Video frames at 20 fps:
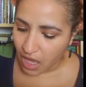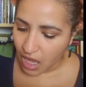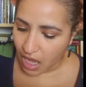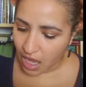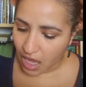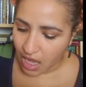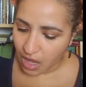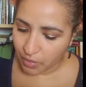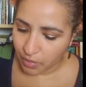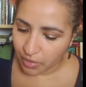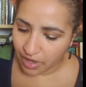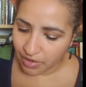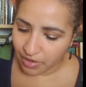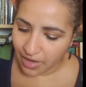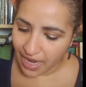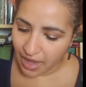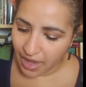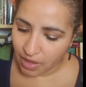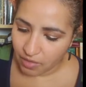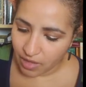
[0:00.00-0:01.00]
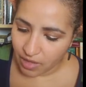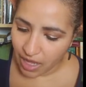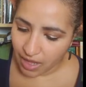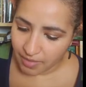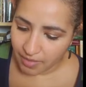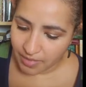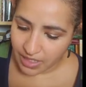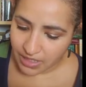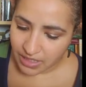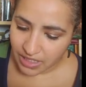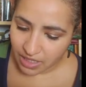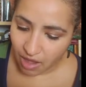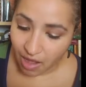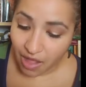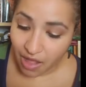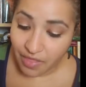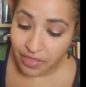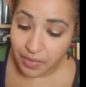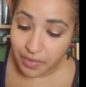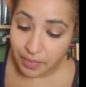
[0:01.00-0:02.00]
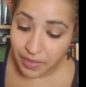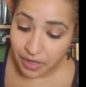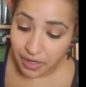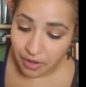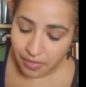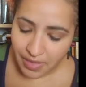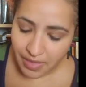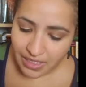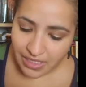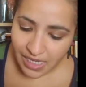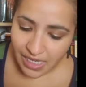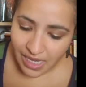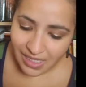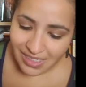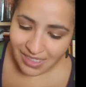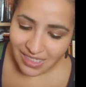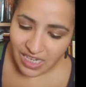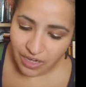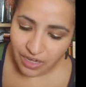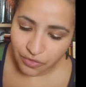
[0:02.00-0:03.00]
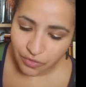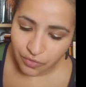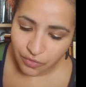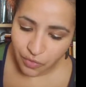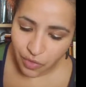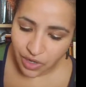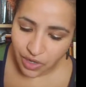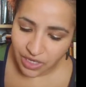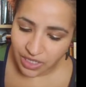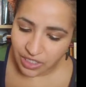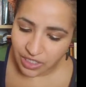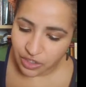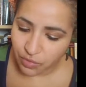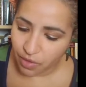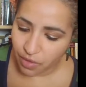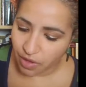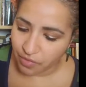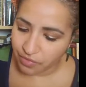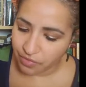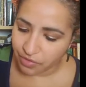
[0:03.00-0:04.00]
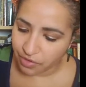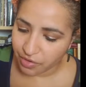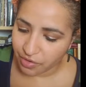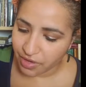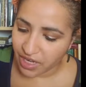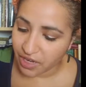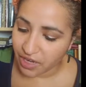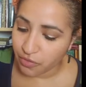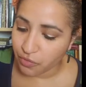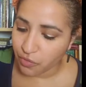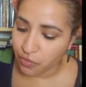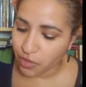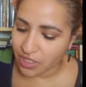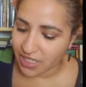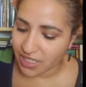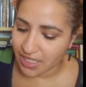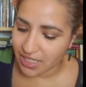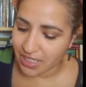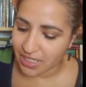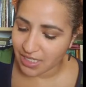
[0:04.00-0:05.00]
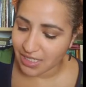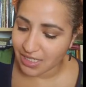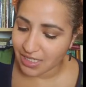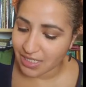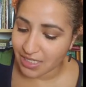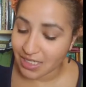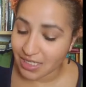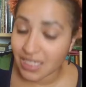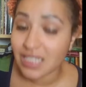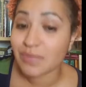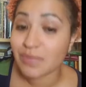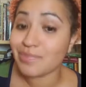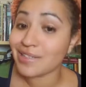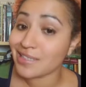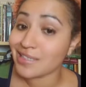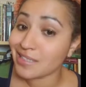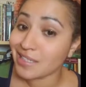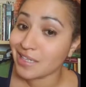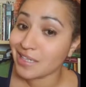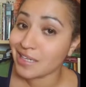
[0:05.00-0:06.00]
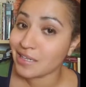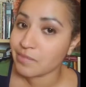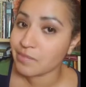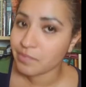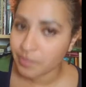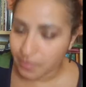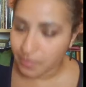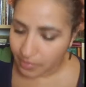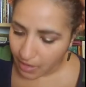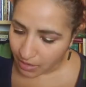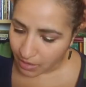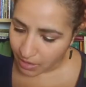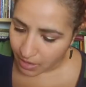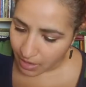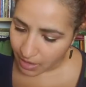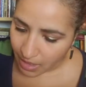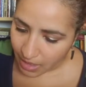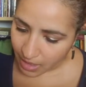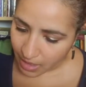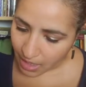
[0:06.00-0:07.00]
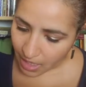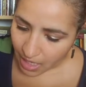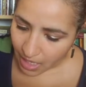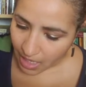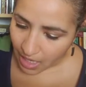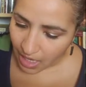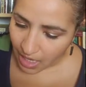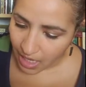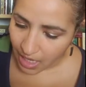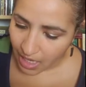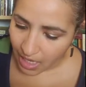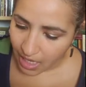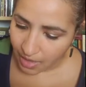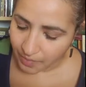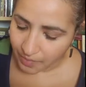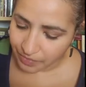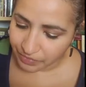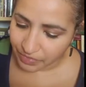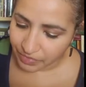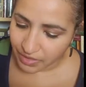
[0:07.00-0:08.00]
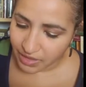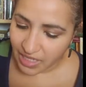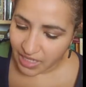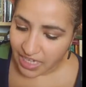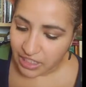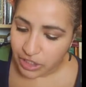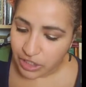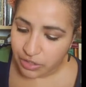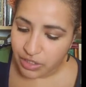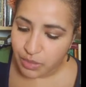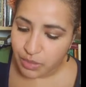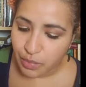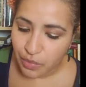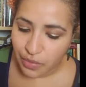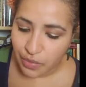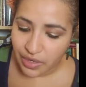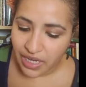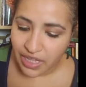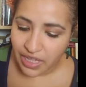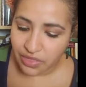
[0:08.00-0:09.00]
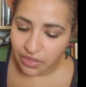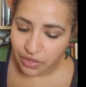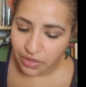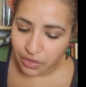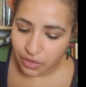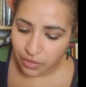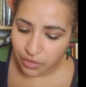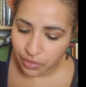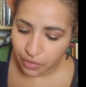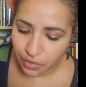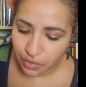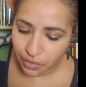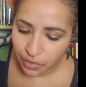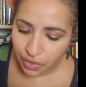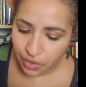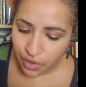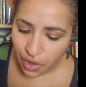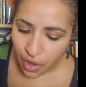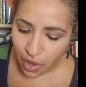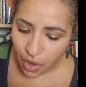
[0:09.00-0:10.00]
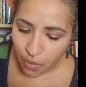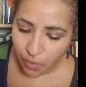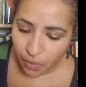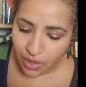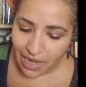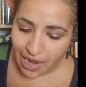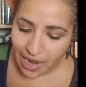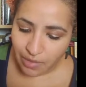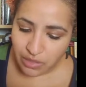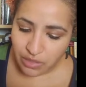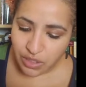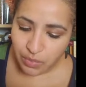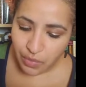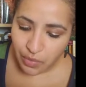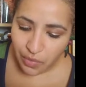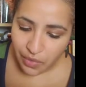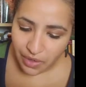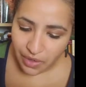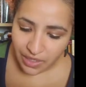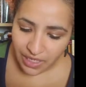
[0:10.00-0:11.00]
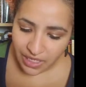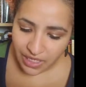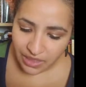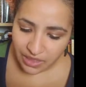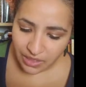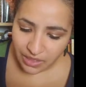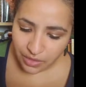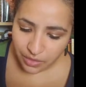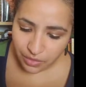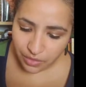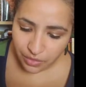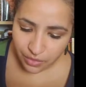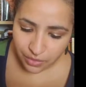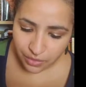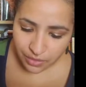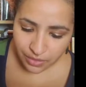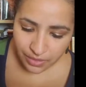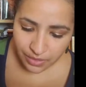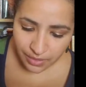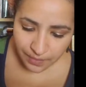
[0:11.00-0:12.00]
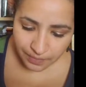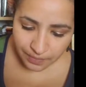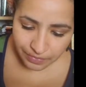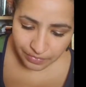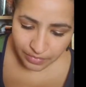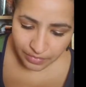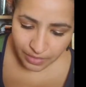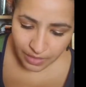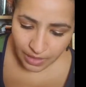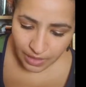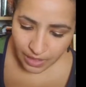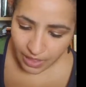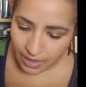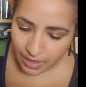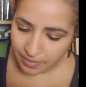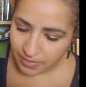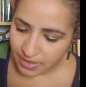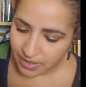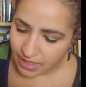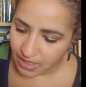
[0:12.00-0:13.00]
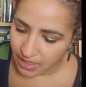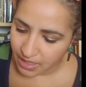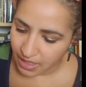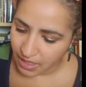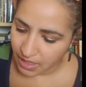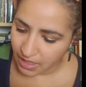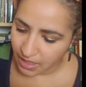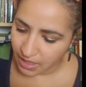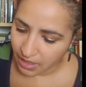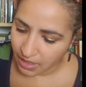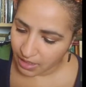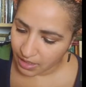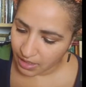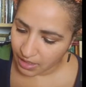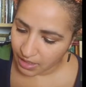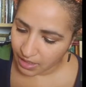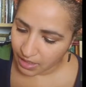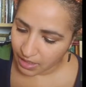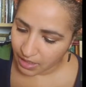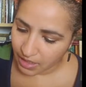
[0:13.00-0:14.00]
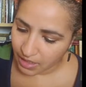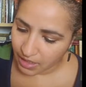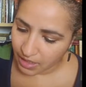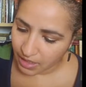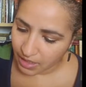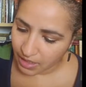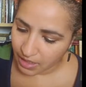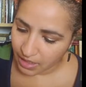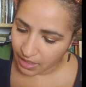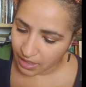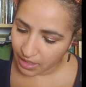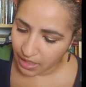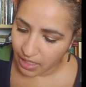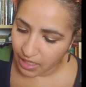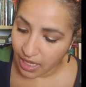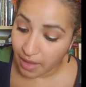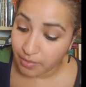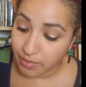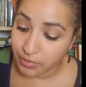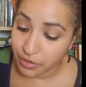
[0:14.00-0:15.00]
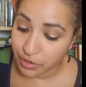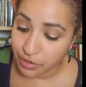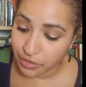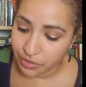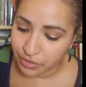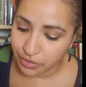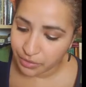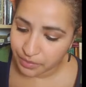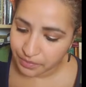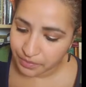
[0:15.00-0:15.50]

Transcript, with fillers: Uh, we are now commenting on the pyramid text 1040, 1230, and 1466 BCE. Um, is born in the noon, when I was born in the noon, MC EM new,